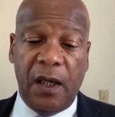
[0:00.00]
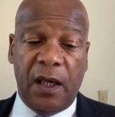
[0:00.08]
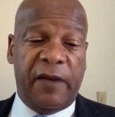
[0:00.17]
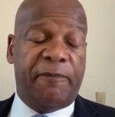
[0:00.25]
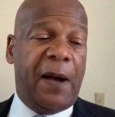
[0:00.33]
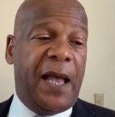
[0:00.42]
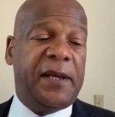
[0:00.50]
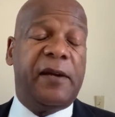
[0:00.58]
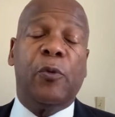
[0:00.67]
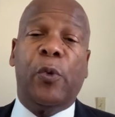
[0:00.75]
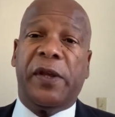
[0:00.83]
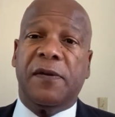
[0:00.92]
If
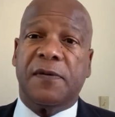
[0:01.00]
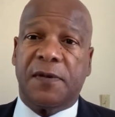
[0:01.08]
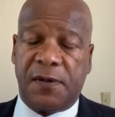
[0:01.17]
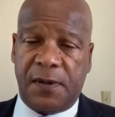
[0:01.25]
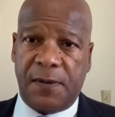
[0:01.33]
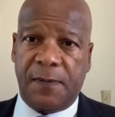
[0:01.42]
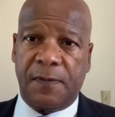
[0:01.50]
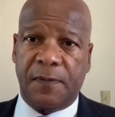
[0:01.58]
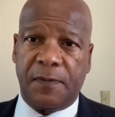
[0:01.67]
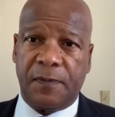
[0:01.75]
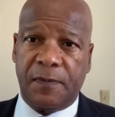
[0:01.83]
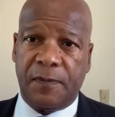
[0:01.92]
Biden wins,
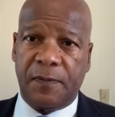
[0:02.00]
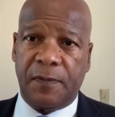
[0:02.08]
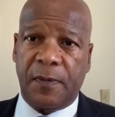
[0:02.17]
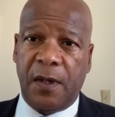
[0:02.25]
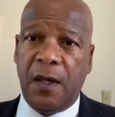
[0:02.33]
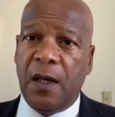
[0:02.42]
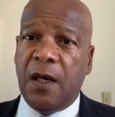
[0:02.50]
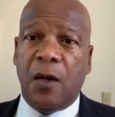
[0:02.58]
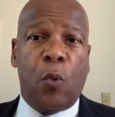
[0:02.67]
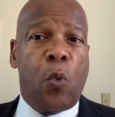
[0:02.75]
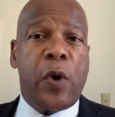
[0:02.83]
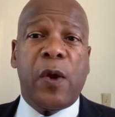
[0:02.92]

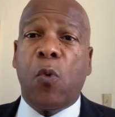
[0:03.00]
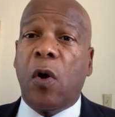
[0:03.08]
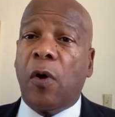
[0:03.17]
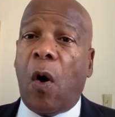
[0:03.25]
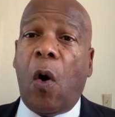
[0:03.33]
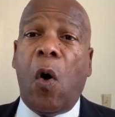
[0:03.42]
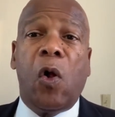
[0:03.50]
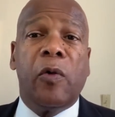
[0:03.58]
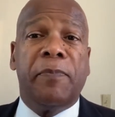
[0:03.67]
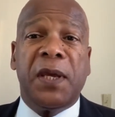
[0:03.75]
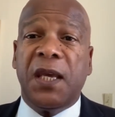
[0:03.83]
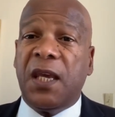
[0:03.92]
we won't all
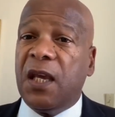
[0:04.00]
be